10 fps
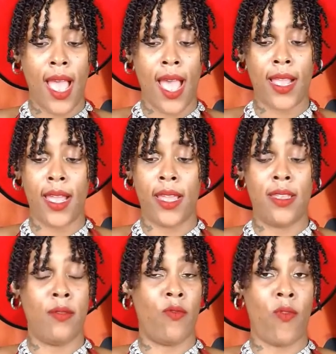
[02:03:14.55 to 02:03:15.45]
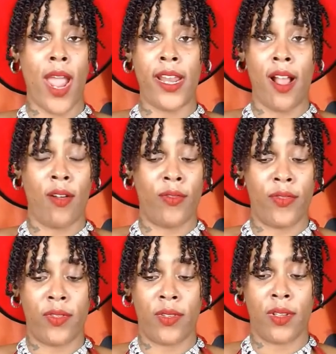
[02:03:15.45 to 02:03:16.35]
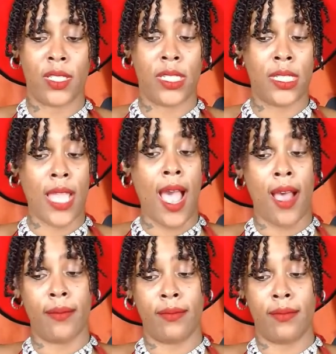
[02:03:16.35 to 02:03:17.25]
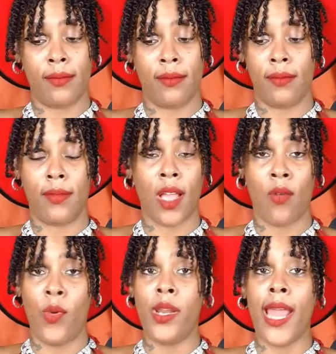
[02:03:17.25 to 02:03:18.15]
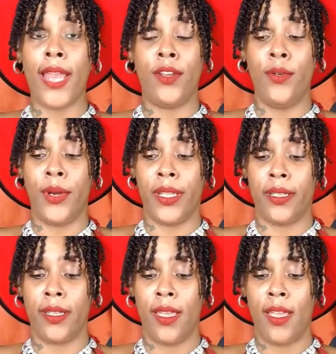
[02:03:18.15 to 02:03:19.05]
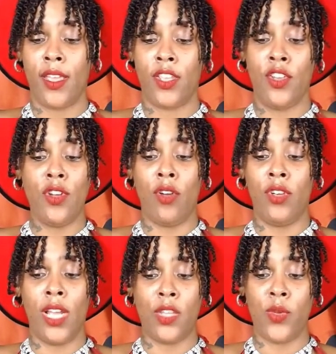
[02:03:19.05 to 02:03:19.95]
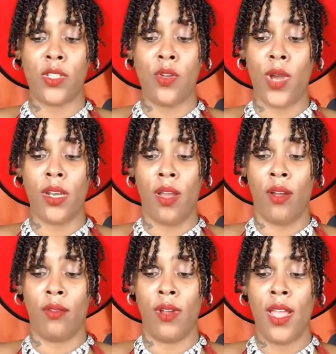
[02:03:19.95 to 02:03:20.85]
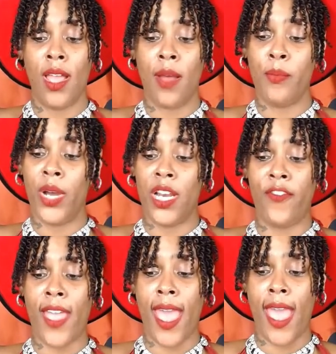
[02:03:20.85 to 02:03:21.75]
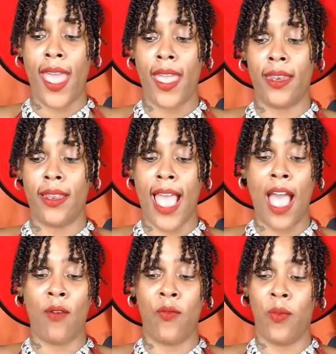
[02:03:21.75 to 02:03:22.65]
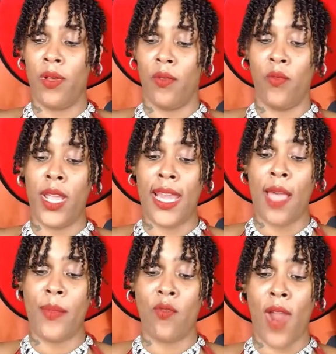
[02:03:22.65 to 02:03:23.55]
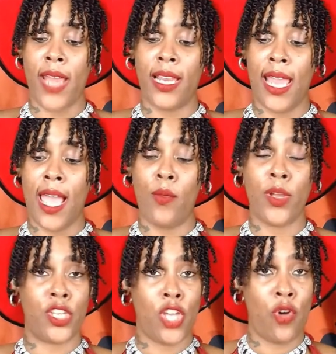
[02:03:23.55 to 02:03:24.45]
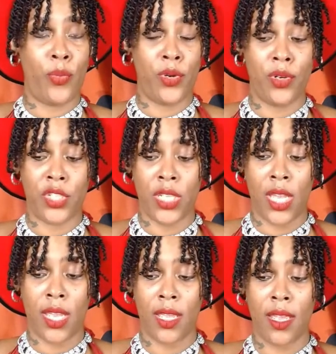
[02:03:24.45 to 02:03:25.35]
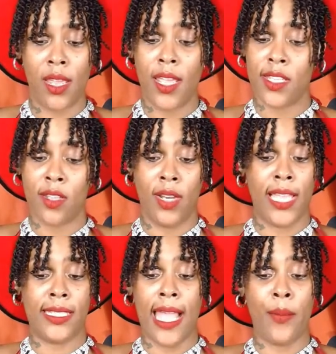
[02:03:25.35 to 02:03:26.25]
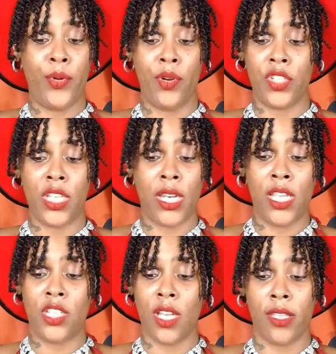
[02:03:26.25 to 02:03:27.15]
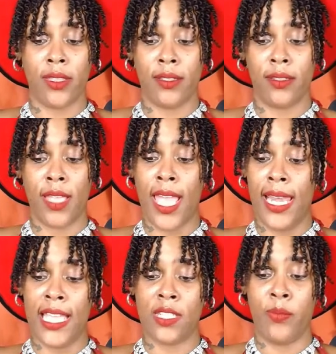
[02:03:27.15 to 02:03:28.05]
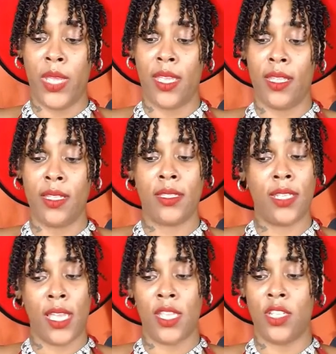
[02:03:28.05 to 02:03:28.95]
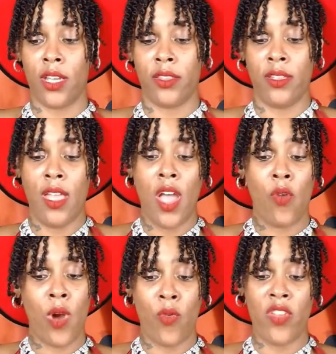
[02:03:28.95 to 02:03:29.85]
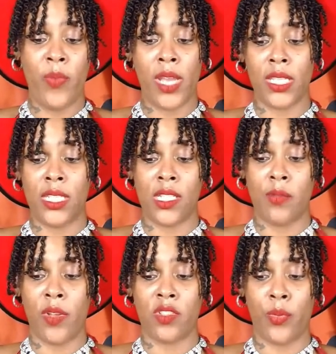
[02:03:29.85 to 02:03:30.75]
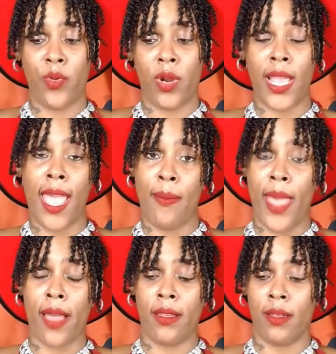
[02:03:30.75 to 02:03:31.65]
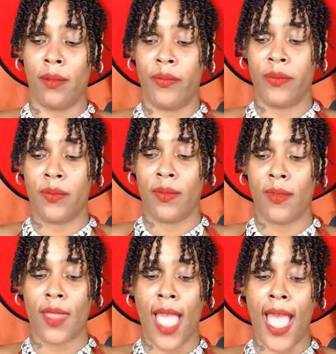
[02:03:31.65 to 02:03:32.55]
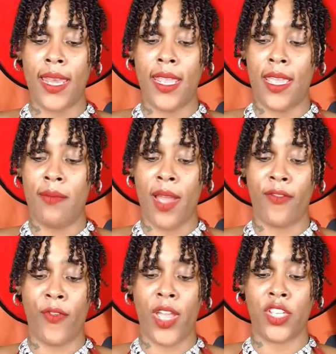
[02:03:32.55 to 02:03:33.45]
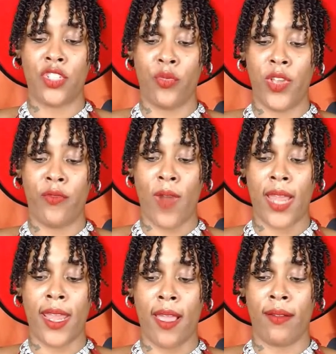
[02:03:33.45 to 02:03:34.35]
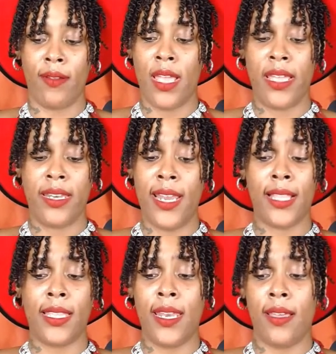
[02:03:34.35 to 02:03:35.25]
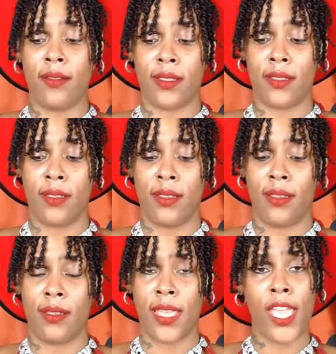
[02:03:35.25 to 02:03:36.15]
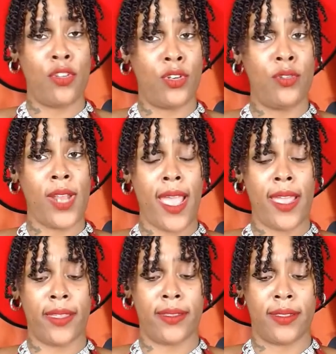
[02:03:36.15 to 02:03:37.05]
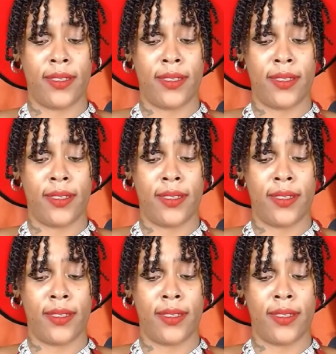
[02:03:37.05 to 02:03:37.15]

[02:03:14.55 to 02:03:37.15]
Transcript: I cut him right off. "Stop. We're not doing it. You know nothing was going on. But if it had, I would not be right in line with your bullshit. So let's not bullshit each other and let's be to each other. Well, we've been a system of support and backup. I need my friend Sharif right now. Nothing else. Can you do that?"